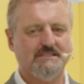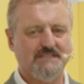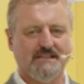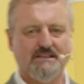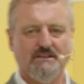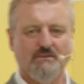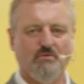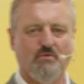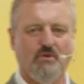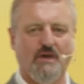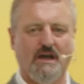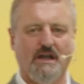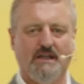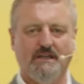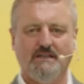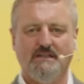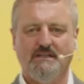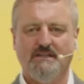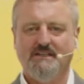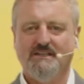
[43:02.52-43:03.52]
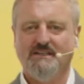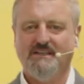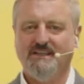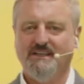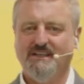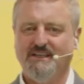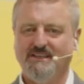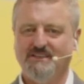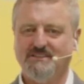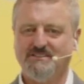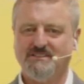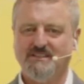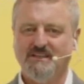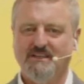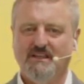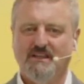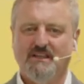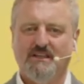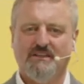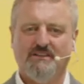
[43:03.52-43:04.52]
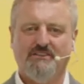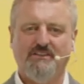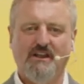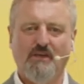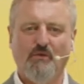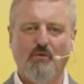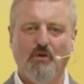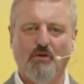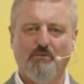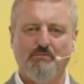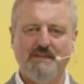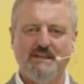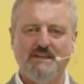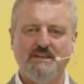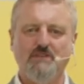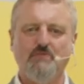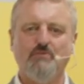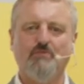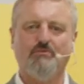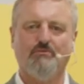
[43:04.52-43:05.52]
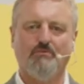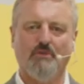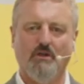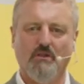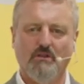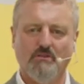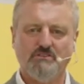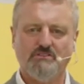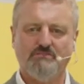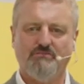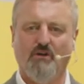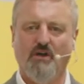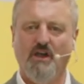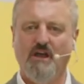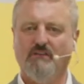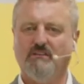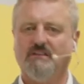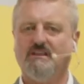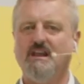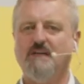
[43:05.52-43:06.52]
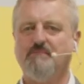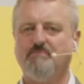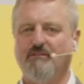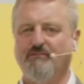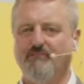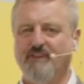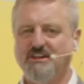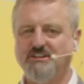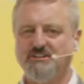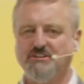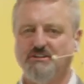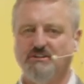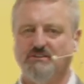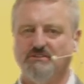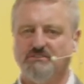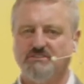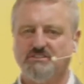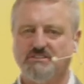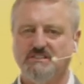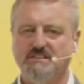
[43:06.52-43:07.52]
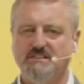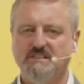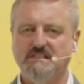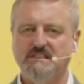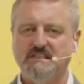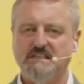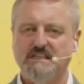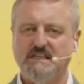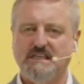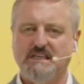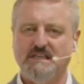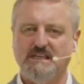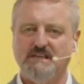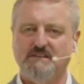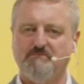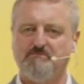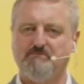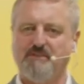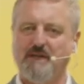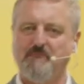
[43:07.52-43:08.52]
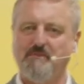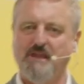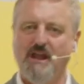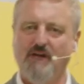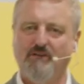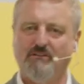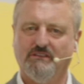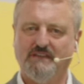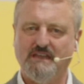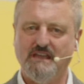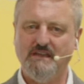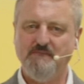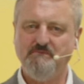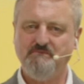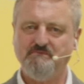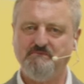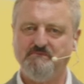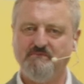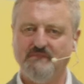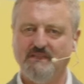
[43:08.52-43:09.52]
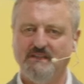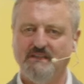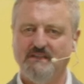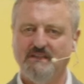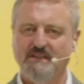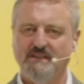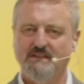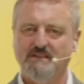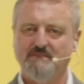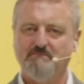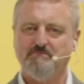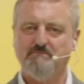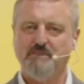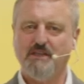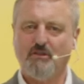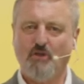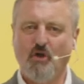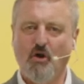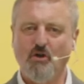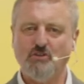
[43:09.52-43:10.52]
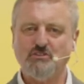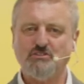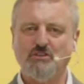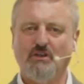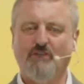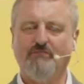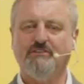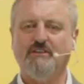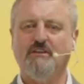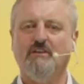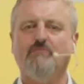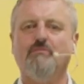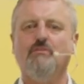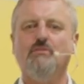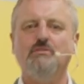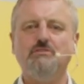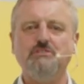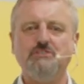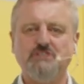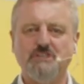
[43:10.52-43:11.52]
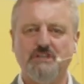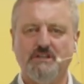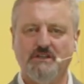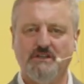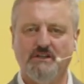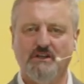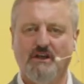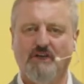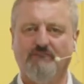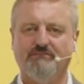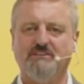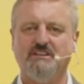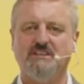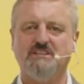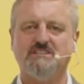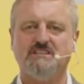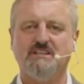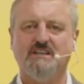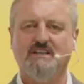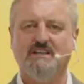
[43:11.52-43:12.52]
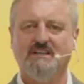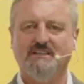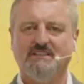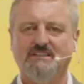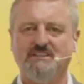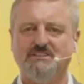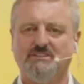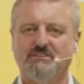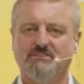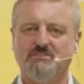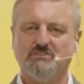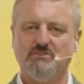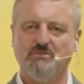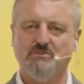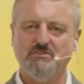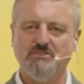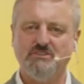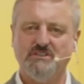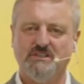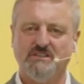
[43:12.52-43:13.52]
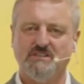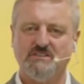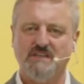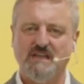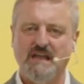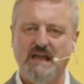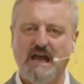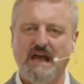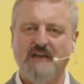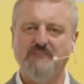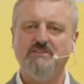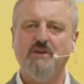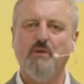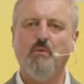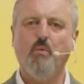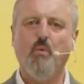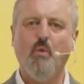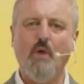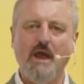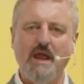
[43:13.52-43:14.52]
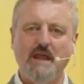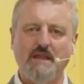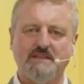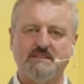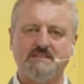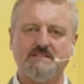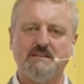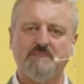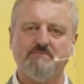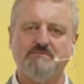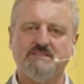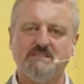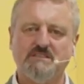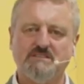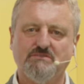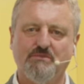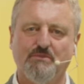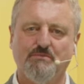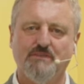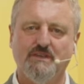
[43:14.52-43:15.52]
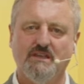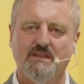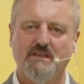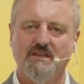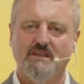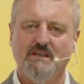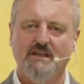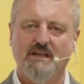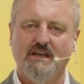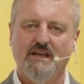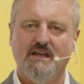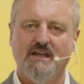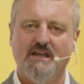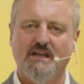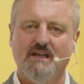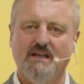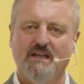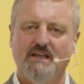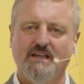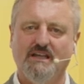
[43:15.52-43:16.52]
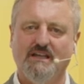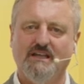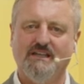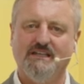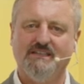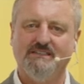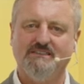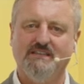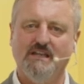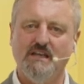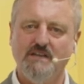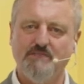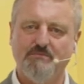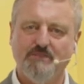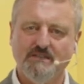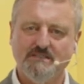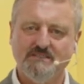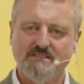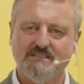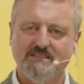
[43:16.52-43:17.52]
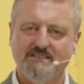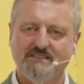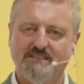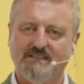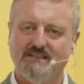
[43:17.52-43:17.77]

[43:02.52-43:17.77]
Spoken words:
the second one is, there will be new roles for healthcare professionals in primary healthcare because of the evolution of these digital solutions and the way the services will be delivered.